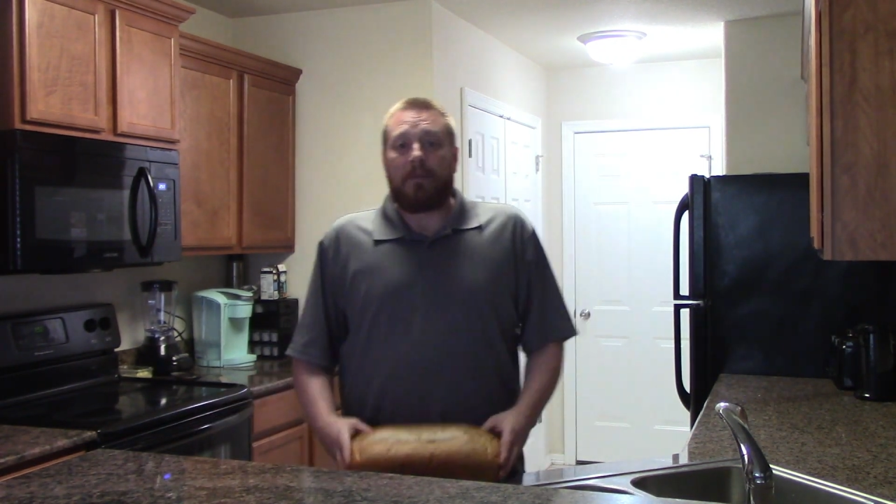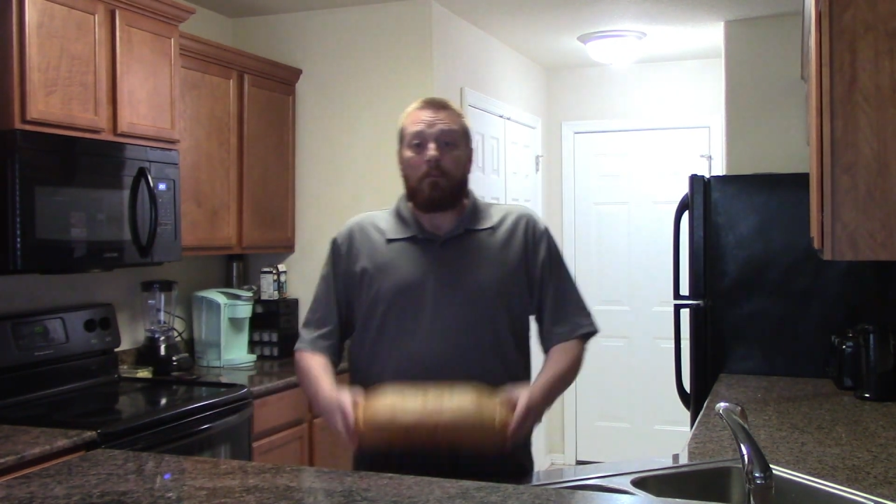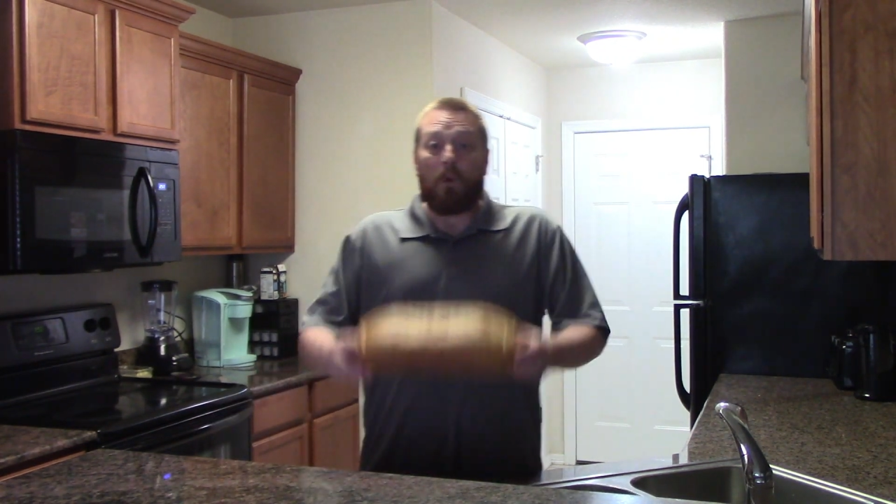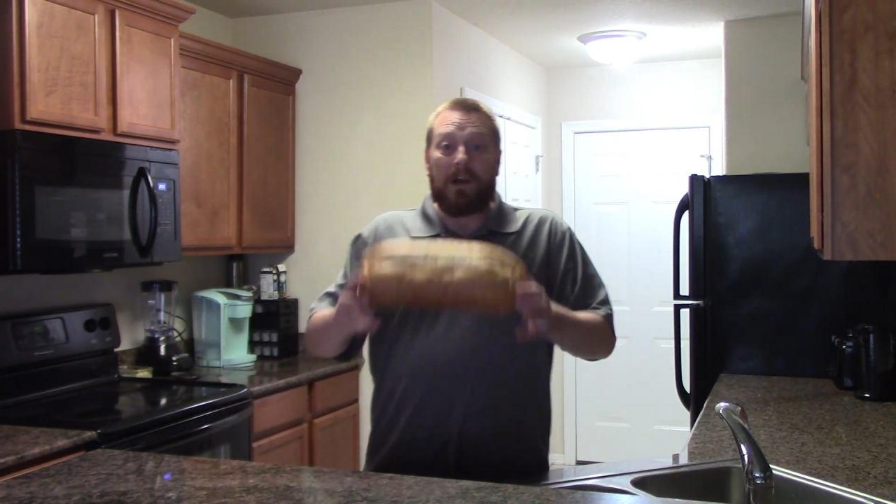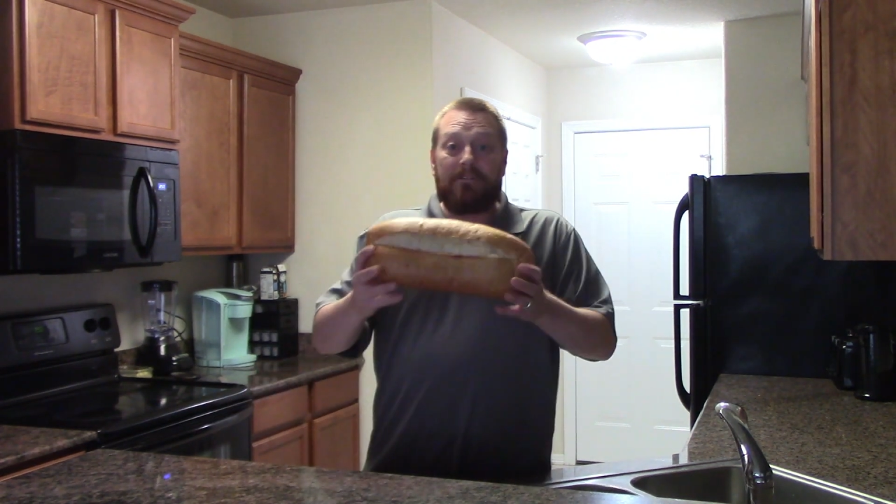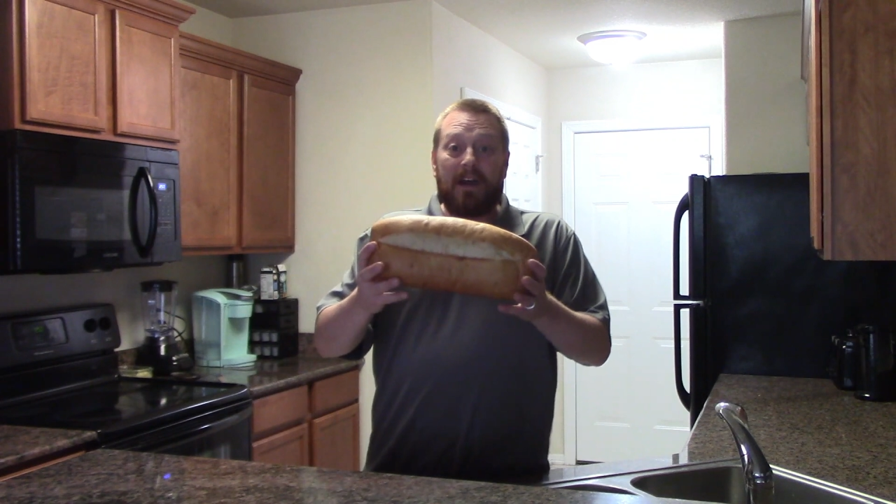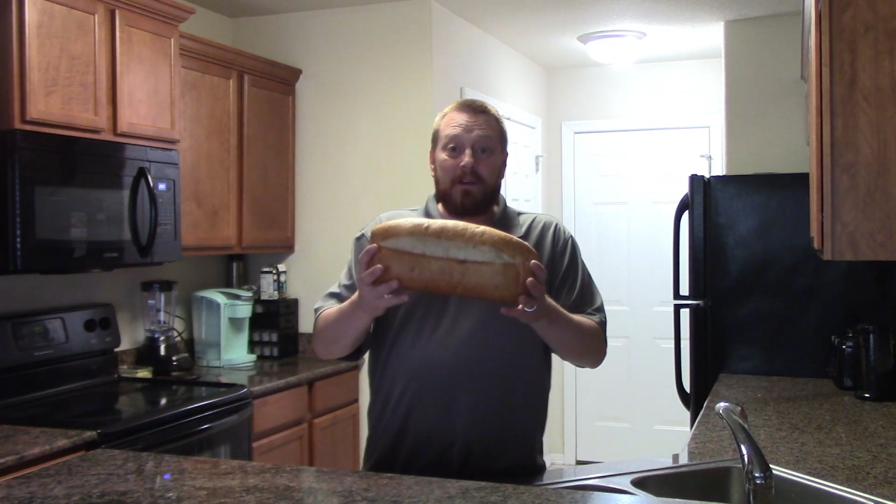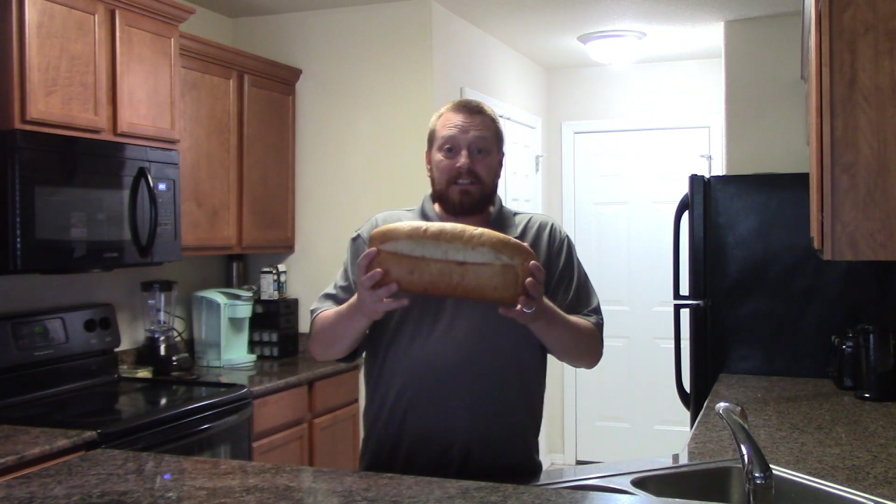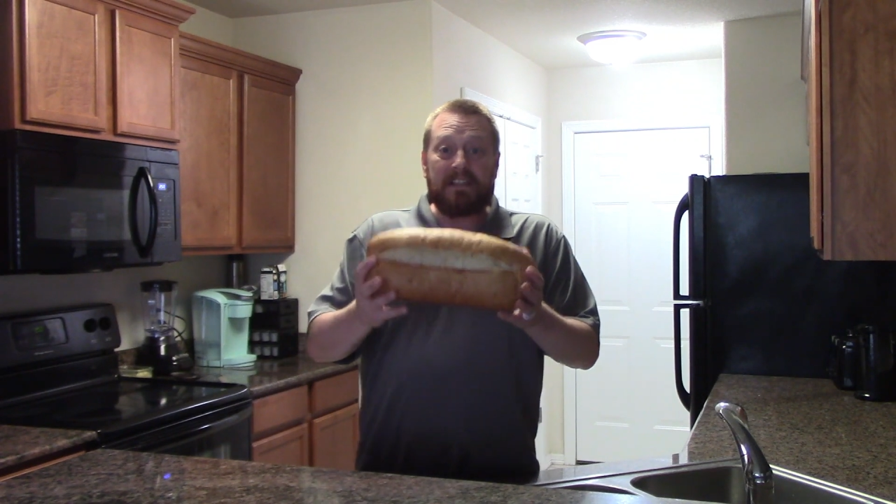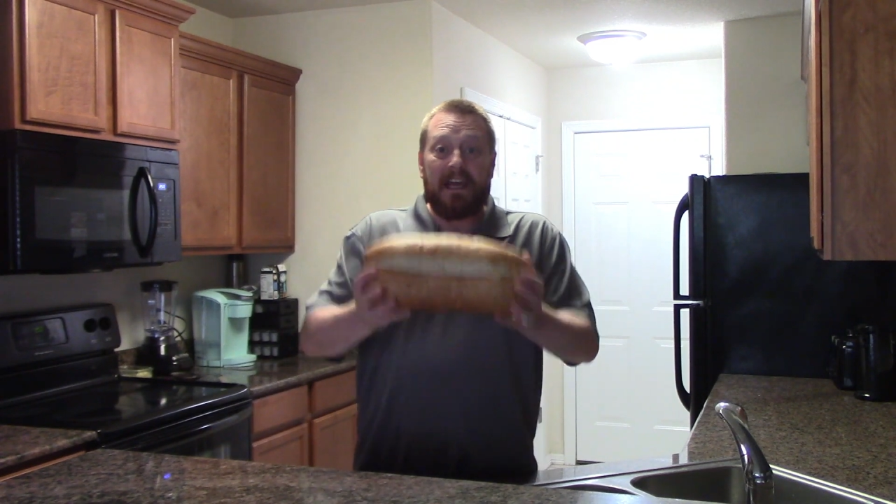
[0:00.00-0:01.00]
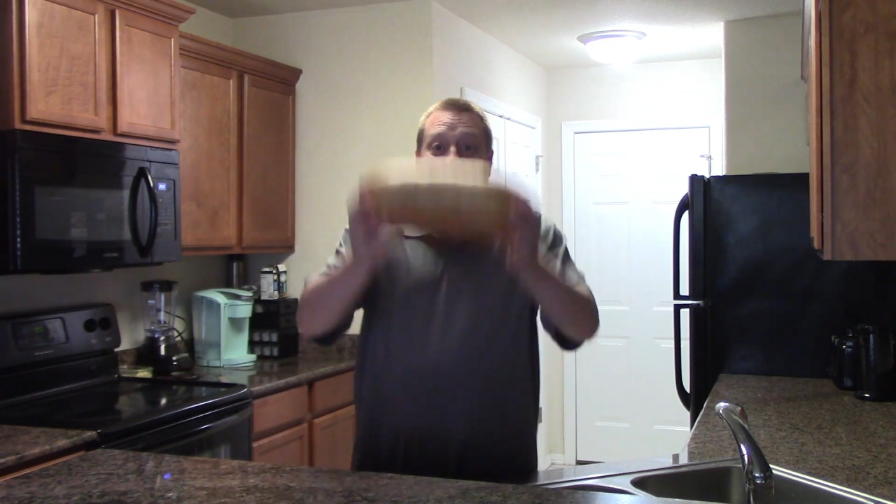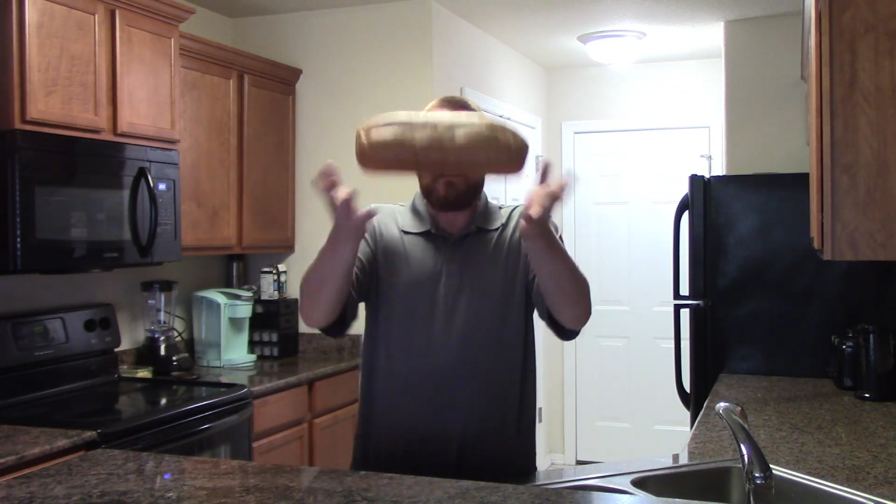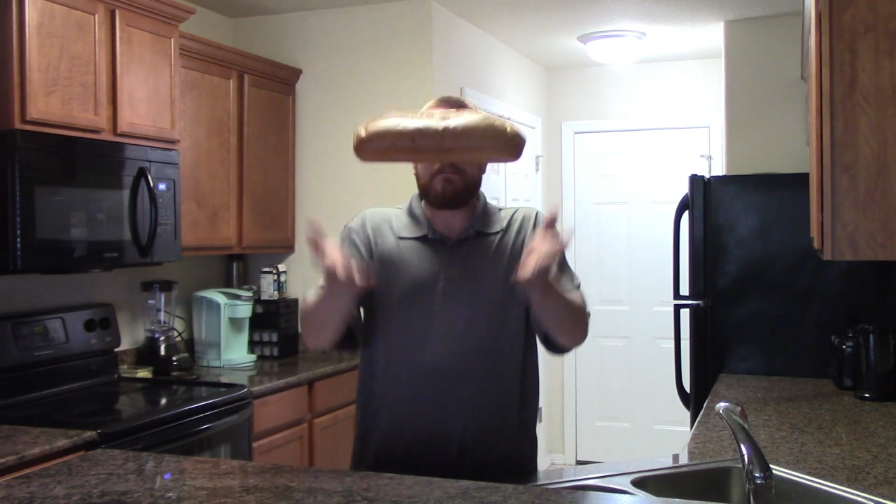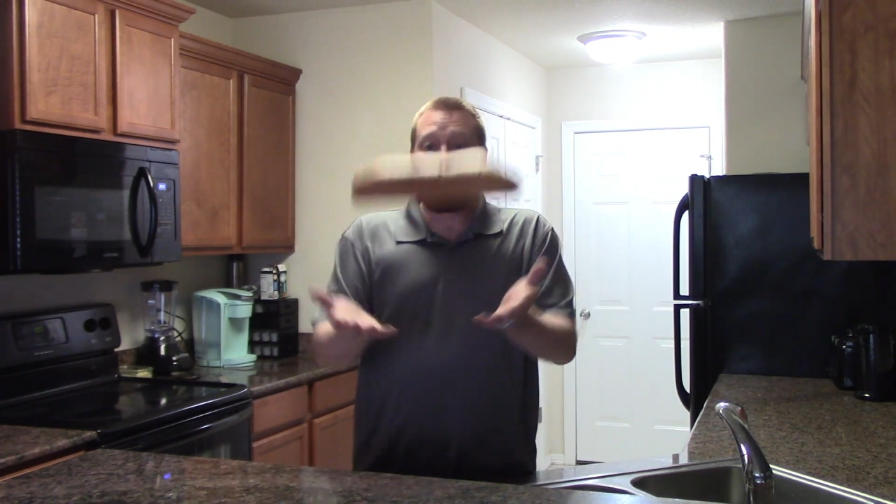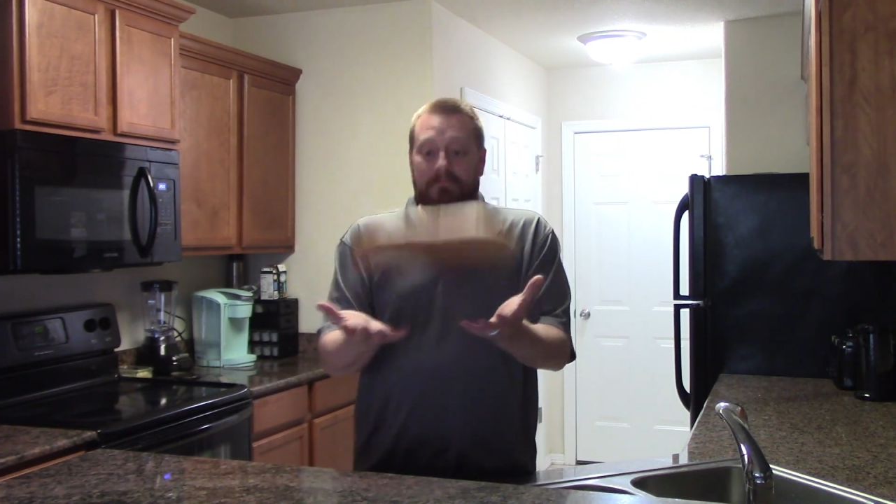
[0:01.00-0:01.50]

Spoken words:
But what I found instead